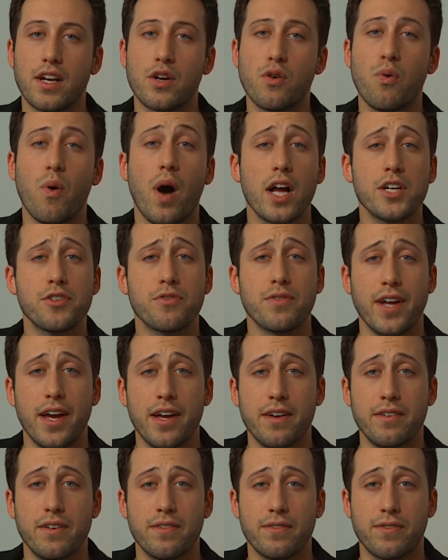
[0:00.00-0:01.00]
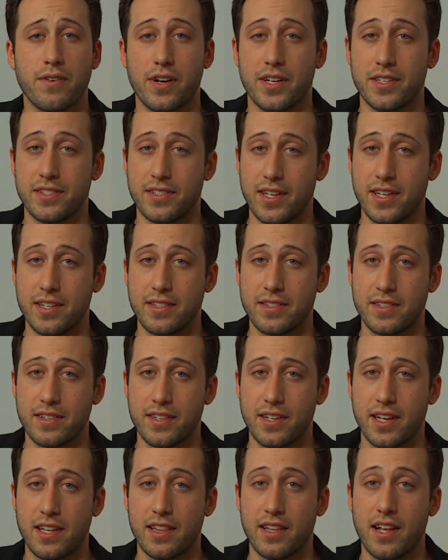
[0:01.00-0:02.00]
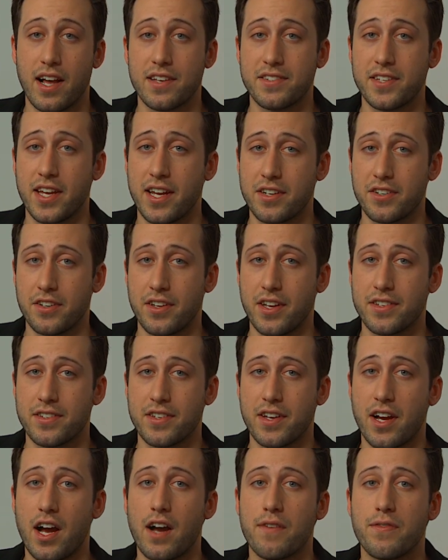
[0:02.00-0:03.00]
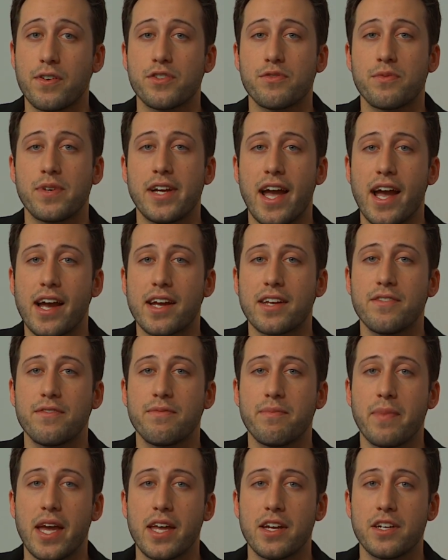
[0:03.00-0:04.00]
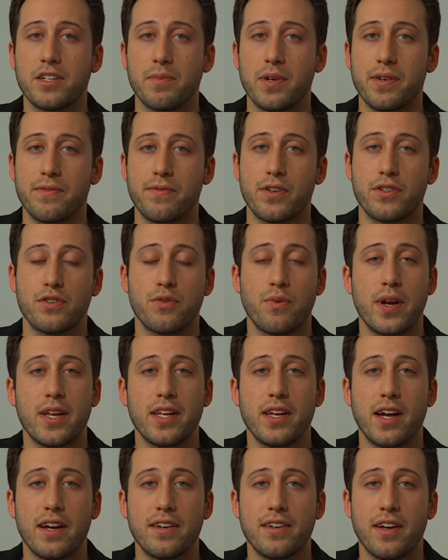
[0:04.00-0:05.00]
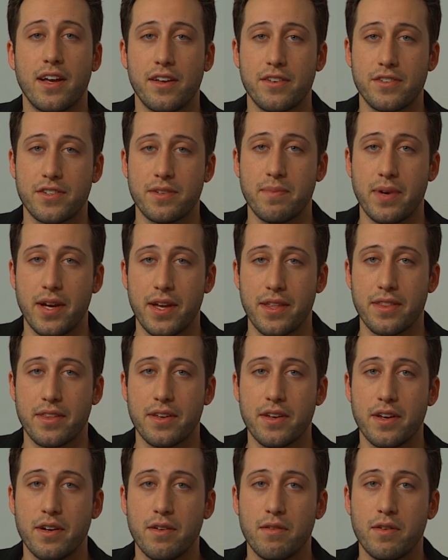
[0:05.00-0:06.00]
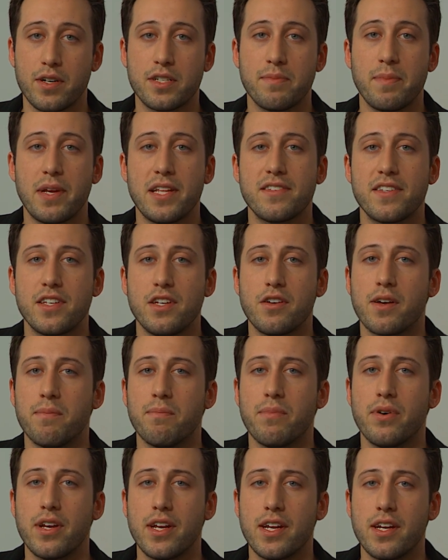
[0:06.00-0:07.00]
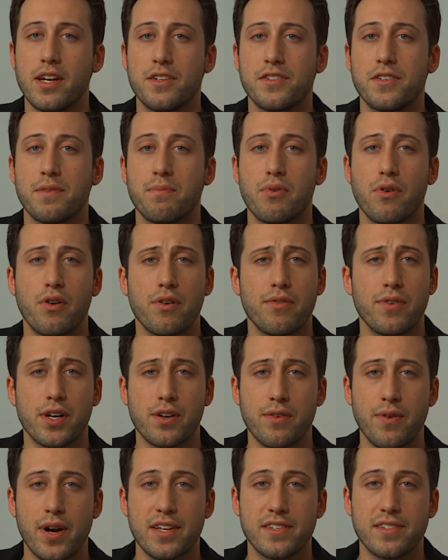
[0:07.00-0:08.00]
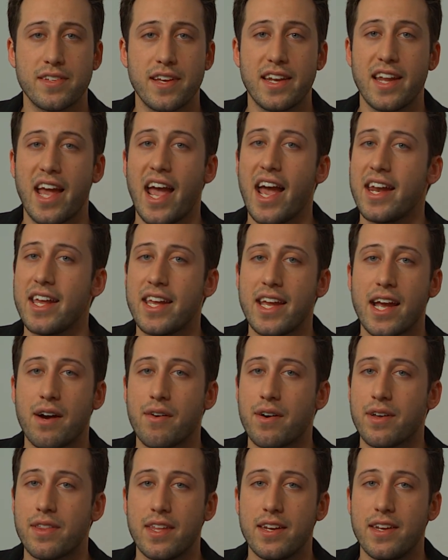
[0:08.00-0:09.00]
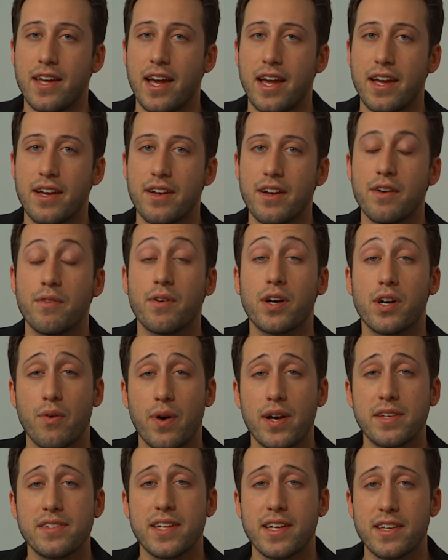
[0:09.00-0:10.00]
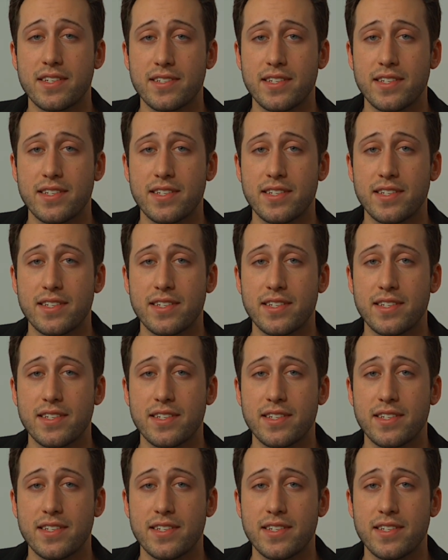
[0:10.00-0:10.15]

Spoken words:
QuadraNet, for instance, in Los Angeles, offers reactive management for $29 a month, which means that you can put in a support request at any hour of the day requesting